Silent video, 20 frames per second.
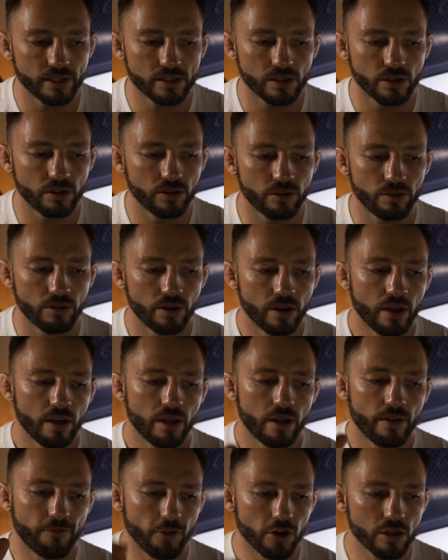So
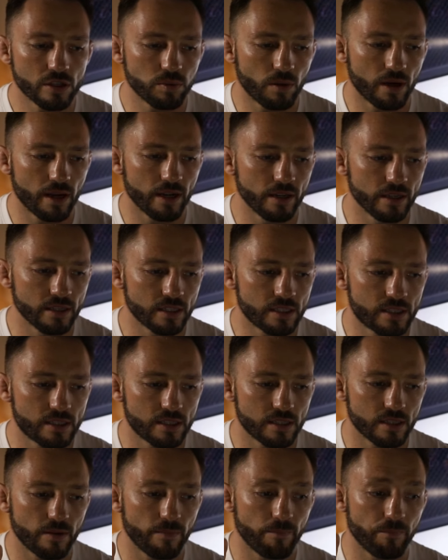first one
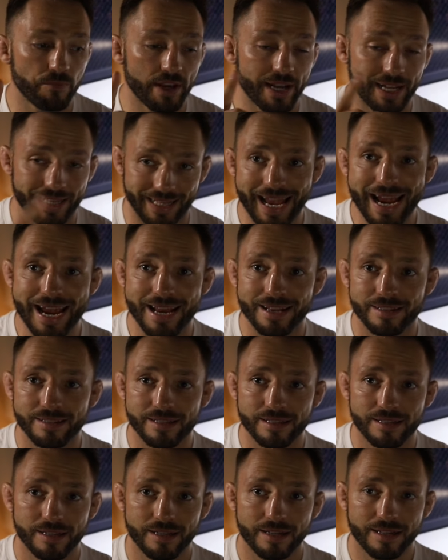is, it
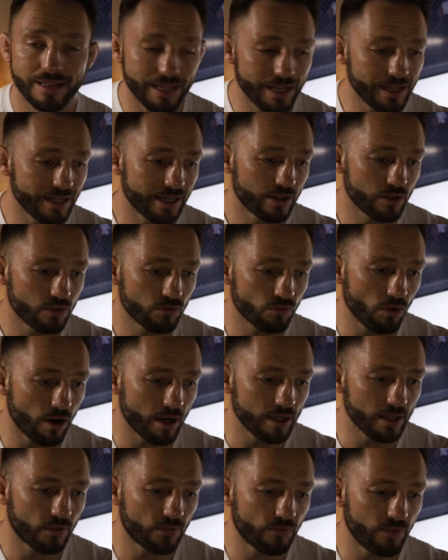lands, clearly,
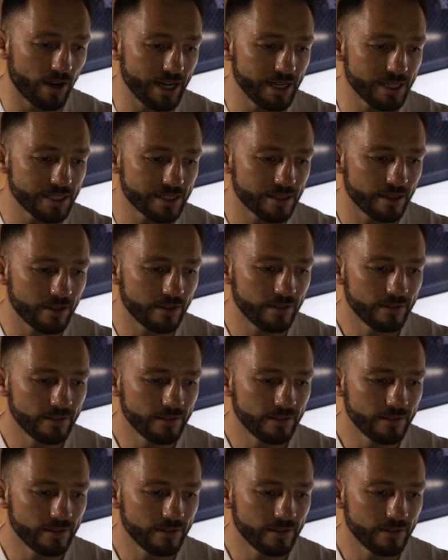right in his face.